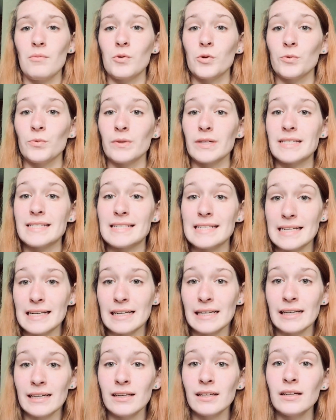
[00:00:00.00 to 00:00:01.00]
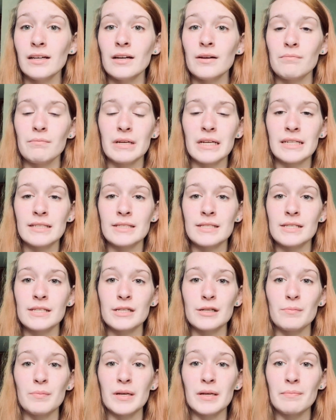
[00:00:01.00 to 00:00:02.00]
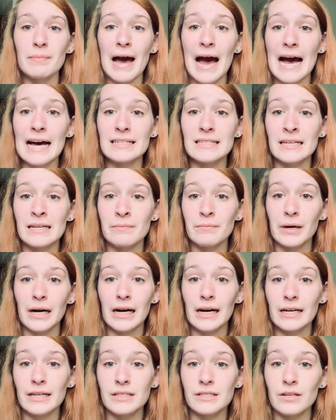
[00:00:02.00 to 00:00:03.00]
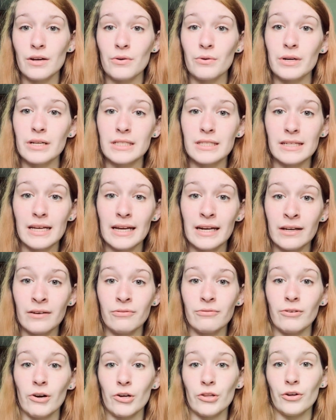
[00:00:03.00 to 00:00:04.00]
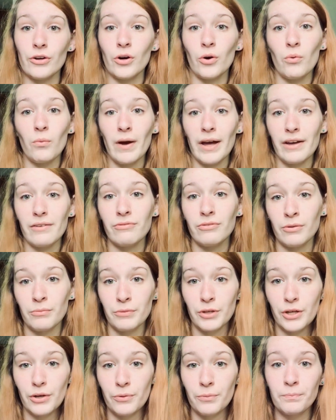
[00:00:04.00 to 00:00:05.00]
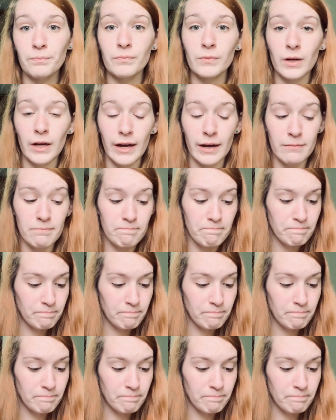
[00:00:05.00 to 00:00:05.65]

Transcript: Receding means to be passing by, so it's getting further away from you, okay?